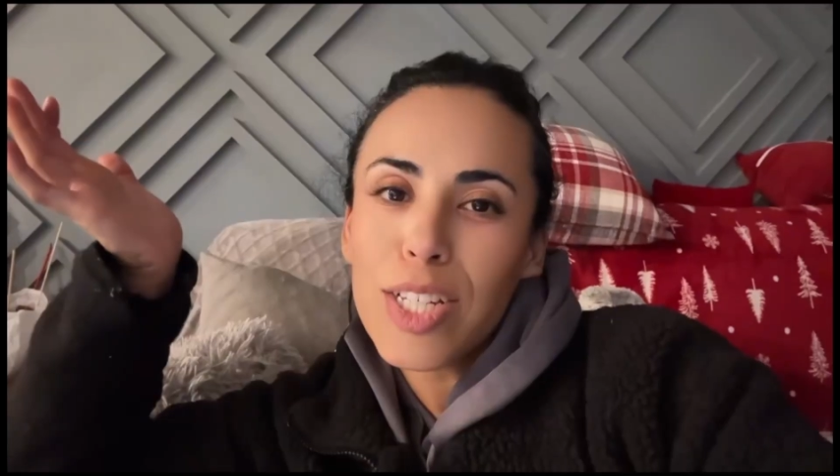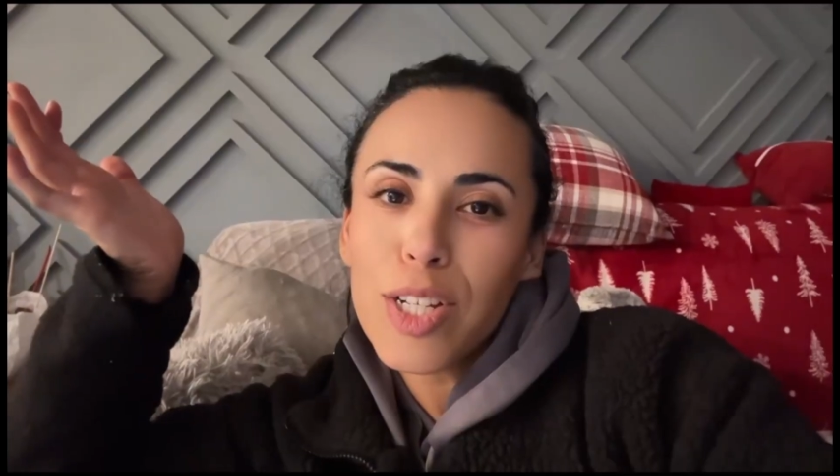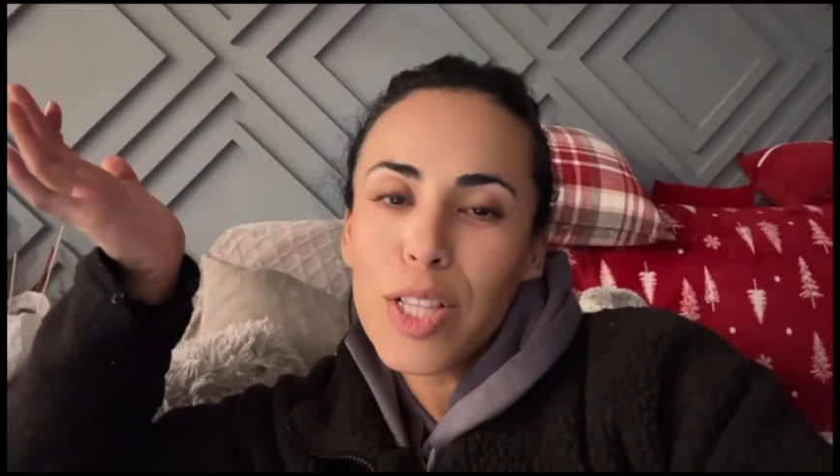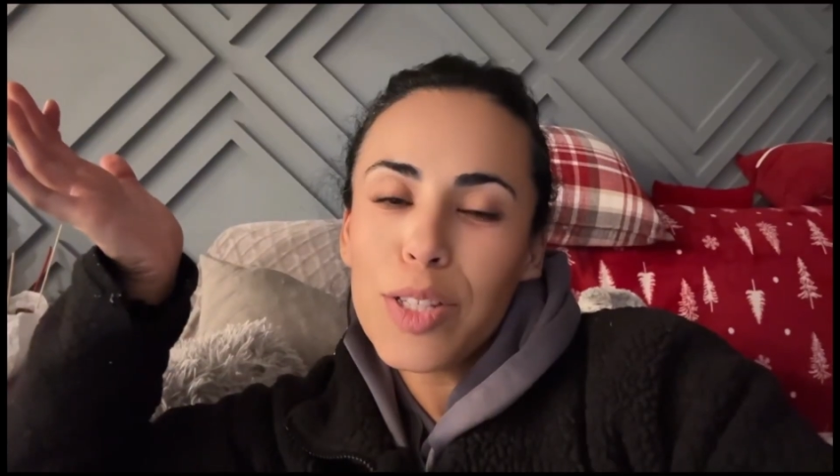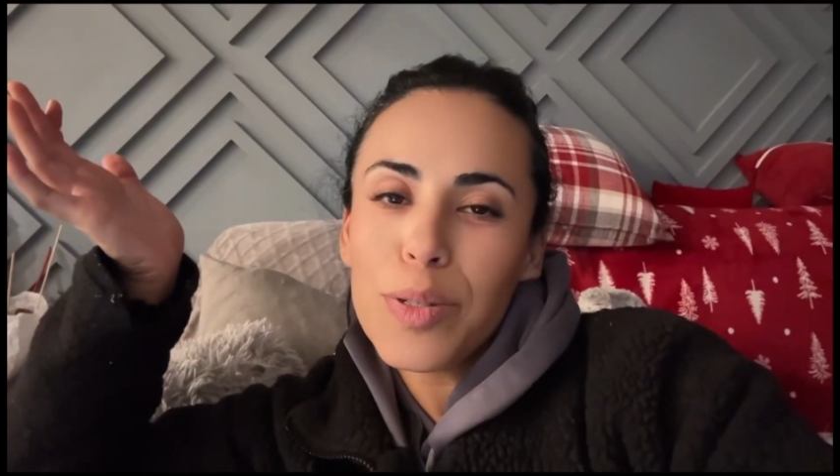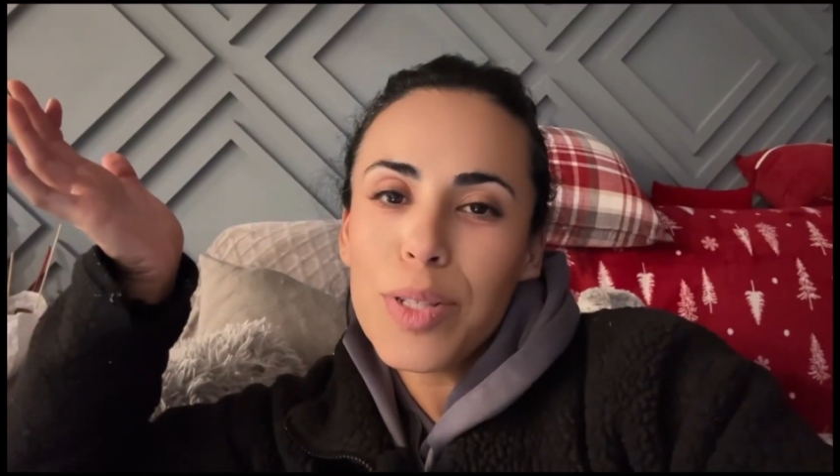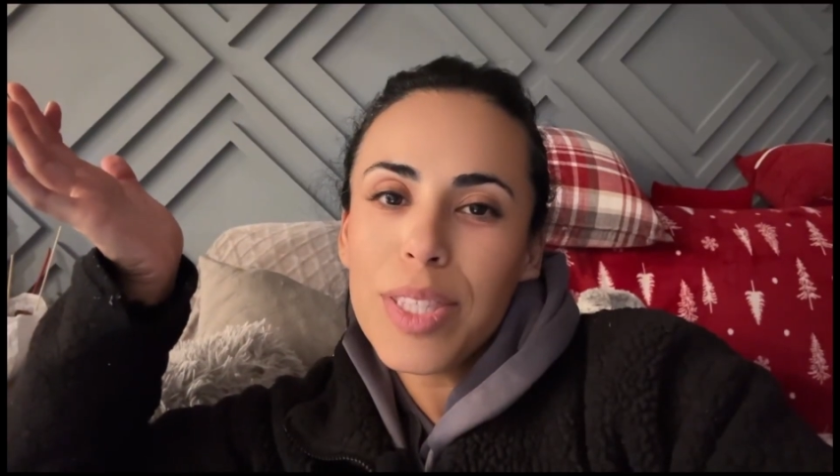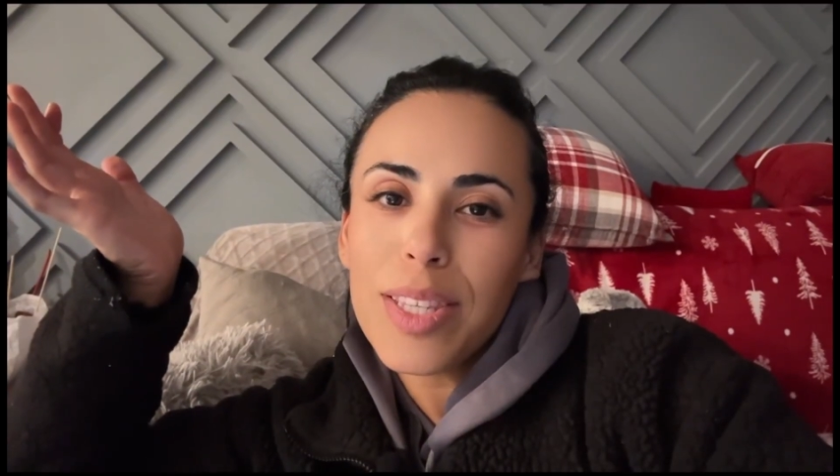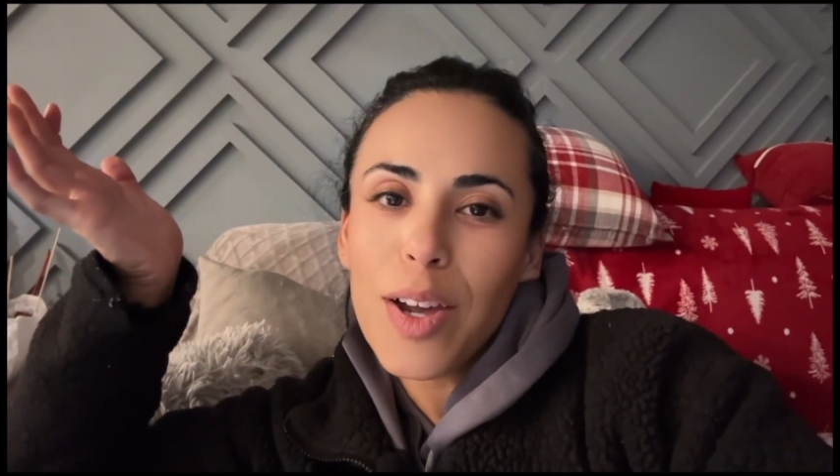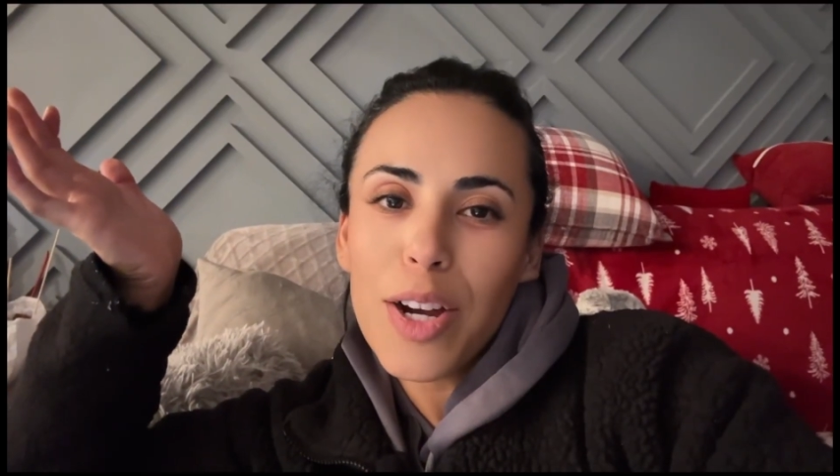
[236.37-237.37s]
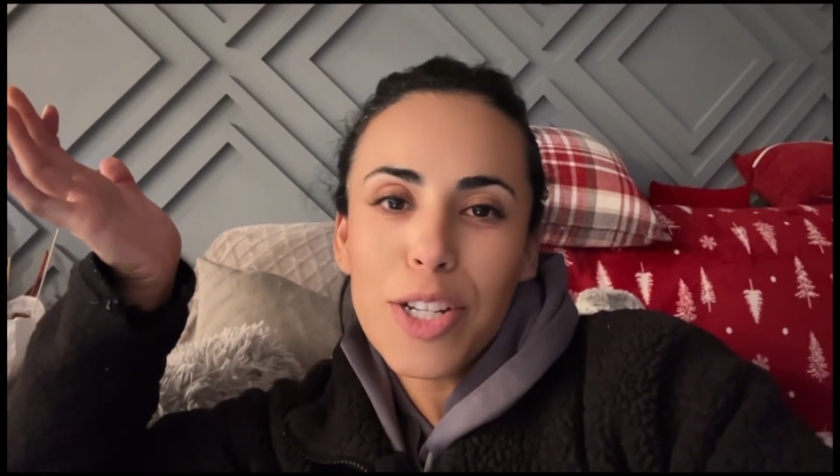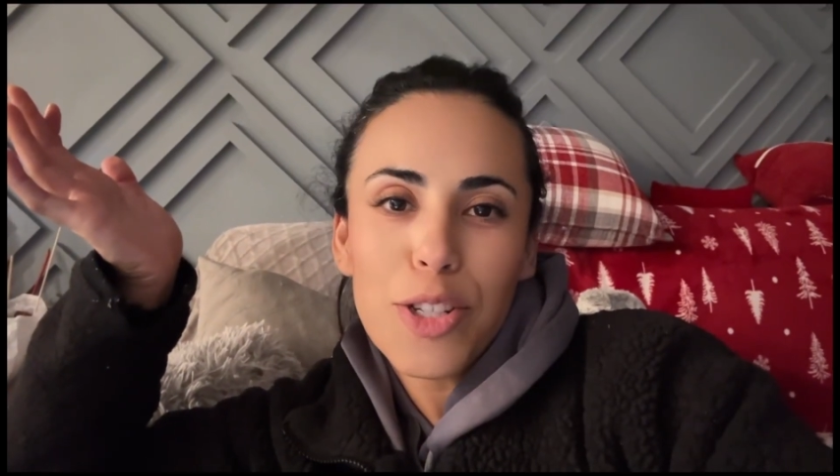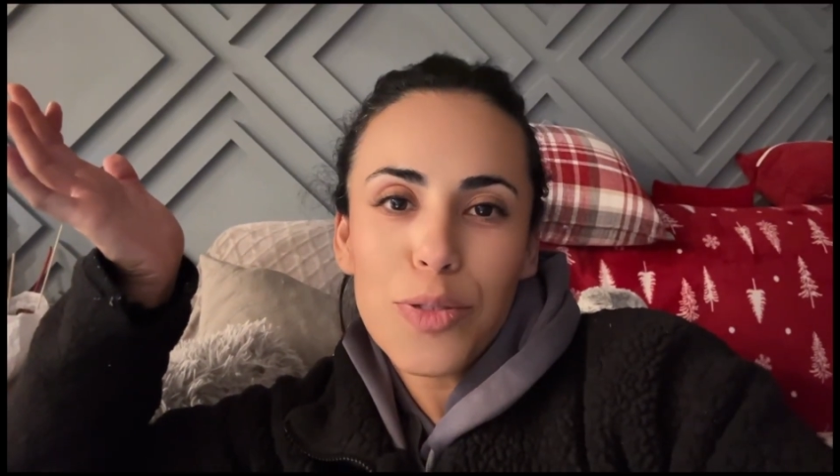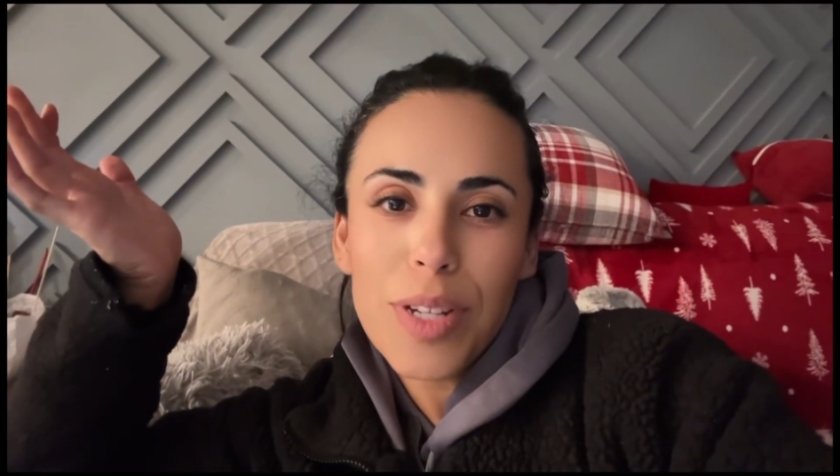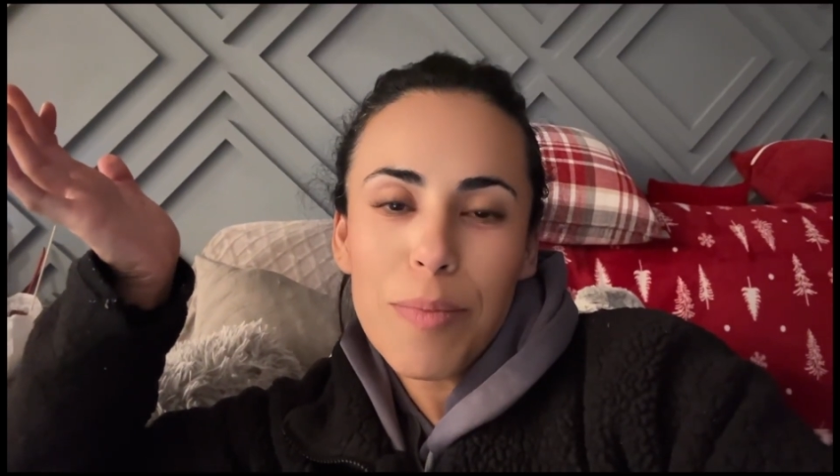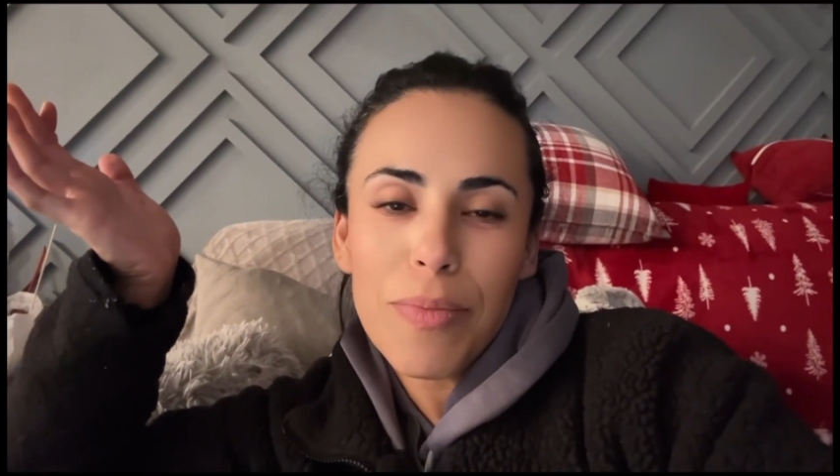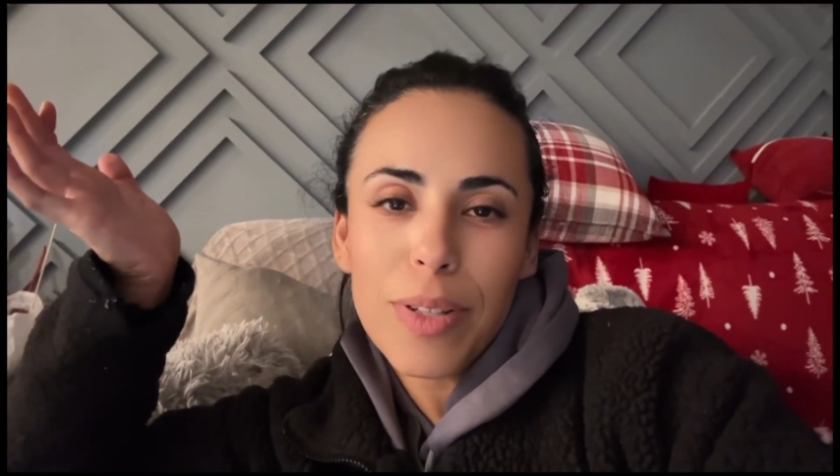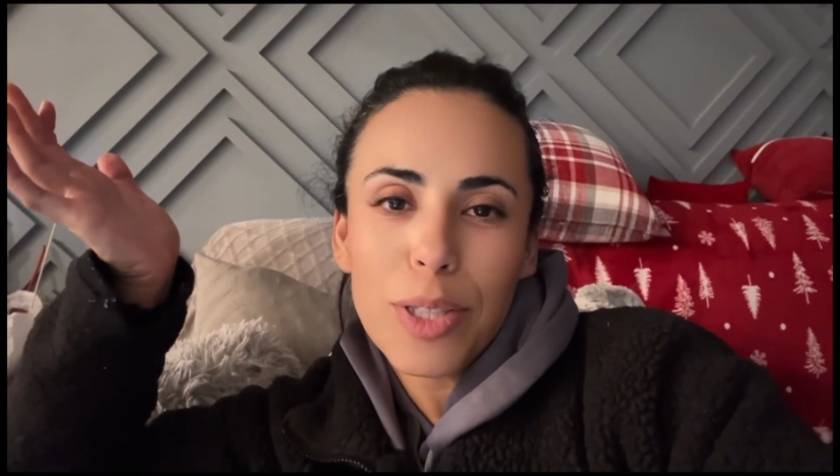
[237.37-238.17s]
concludes our trip